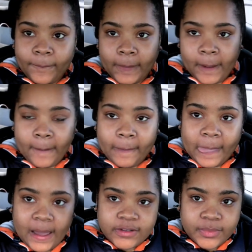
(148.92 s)
um, and
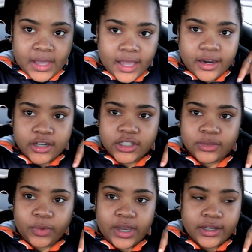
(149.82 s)
I was behind her just
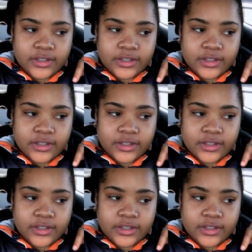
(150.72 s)
waiting.